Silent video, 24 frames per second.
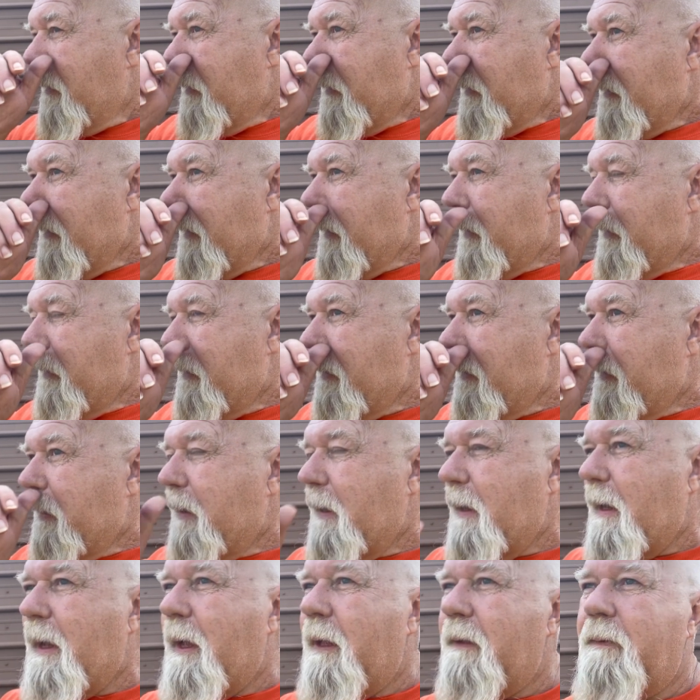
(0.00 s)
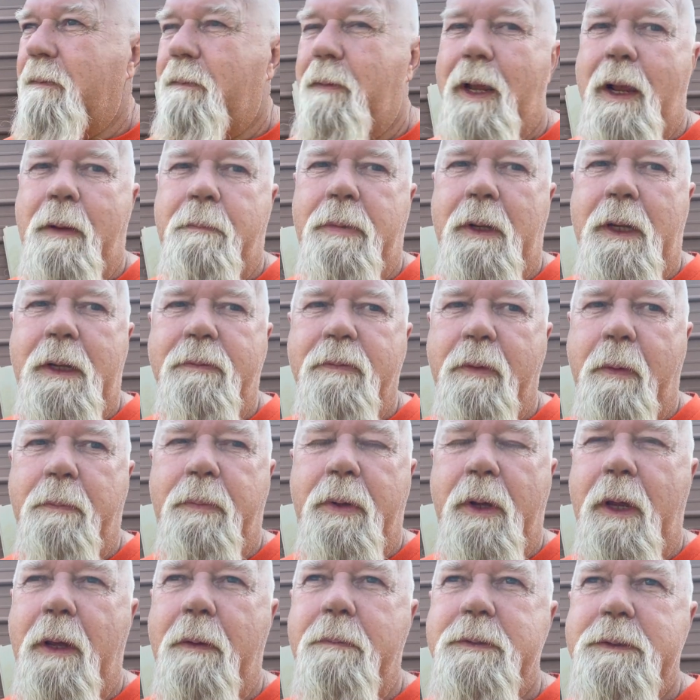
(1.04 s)
And I believe her
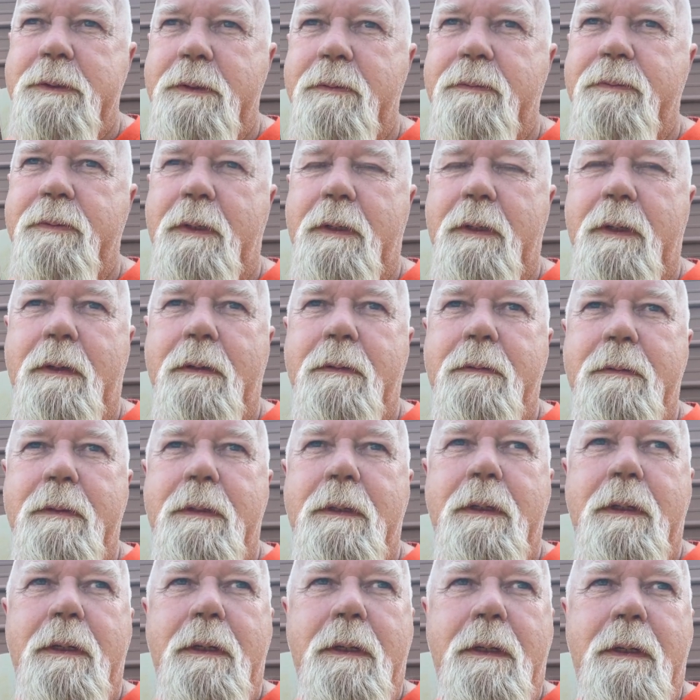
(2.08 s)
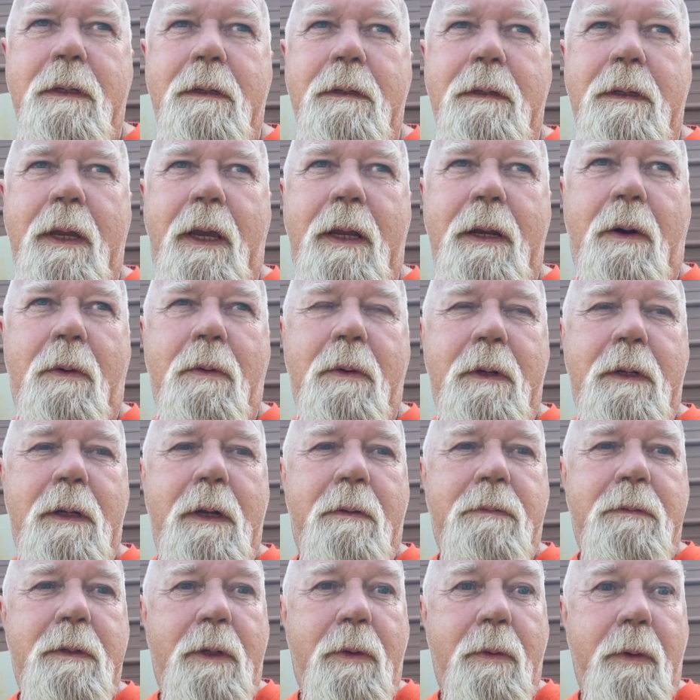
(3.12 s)
pups have got old
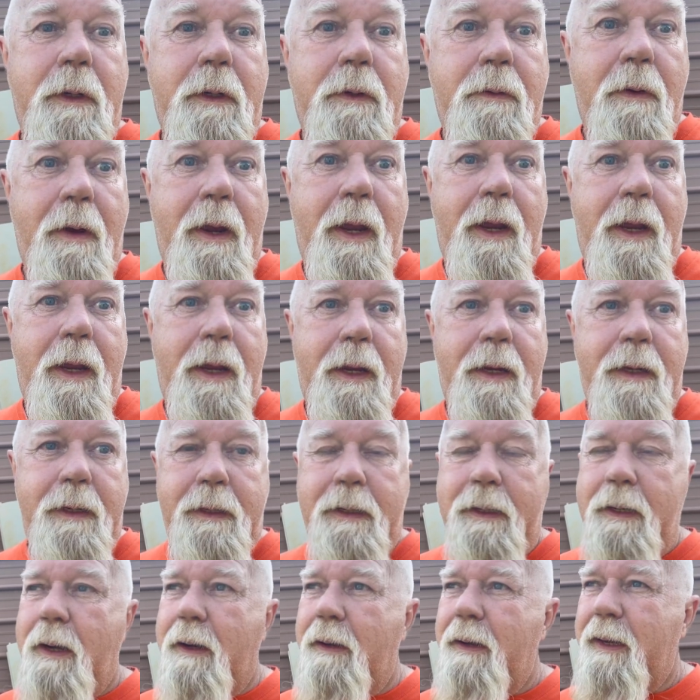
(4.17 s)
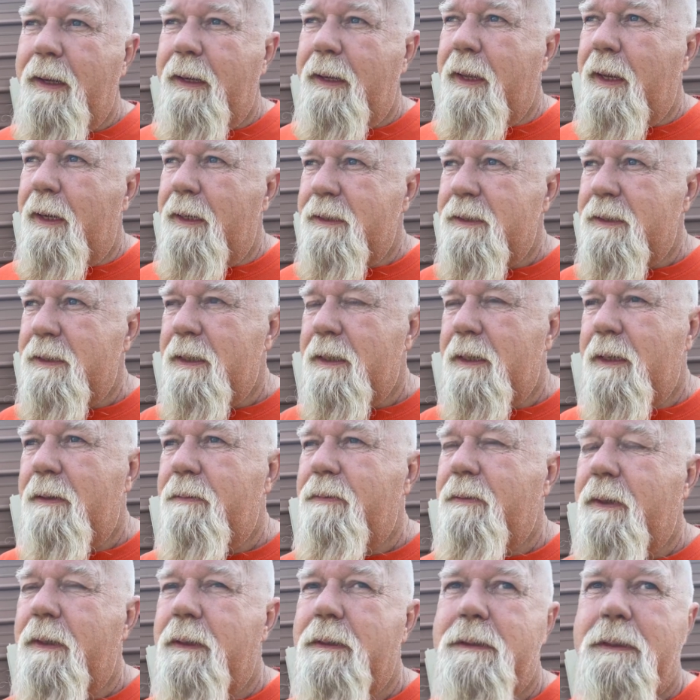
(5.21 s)
enough to quit crying and all that kind of stuff,
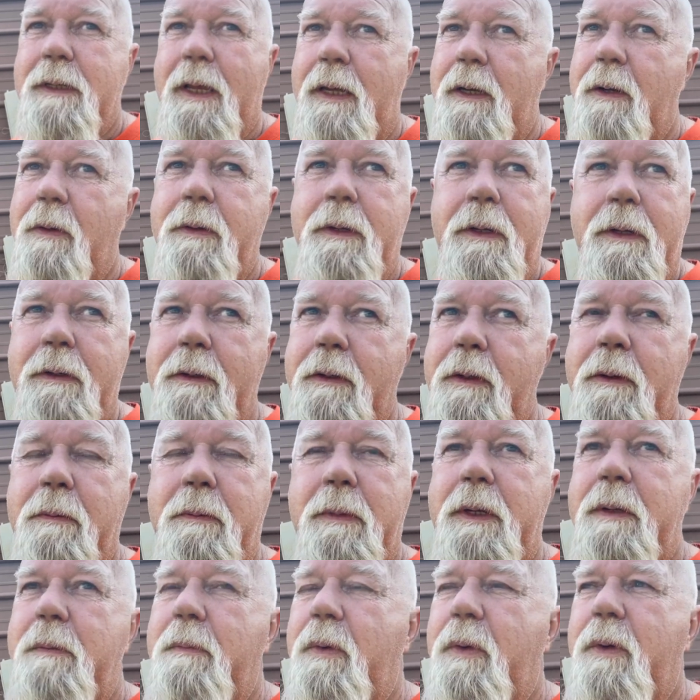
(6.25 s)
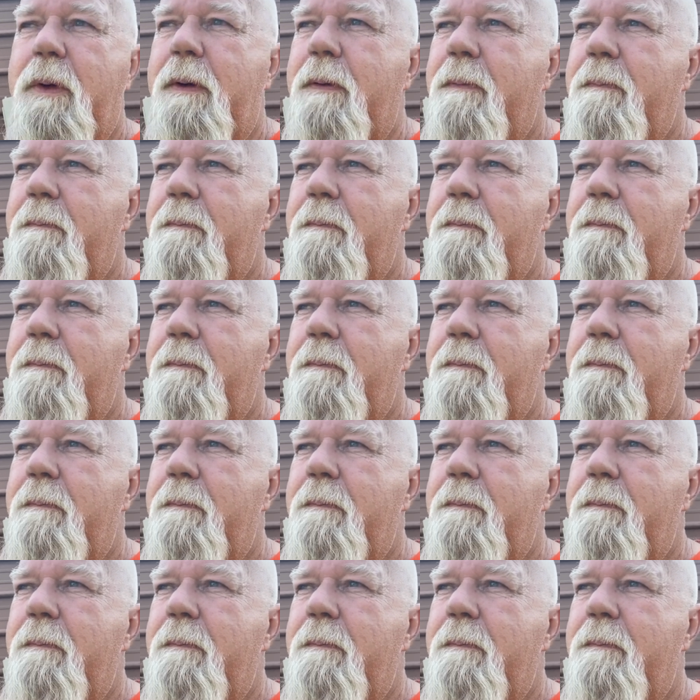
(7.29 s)
because I don't hear them anymore.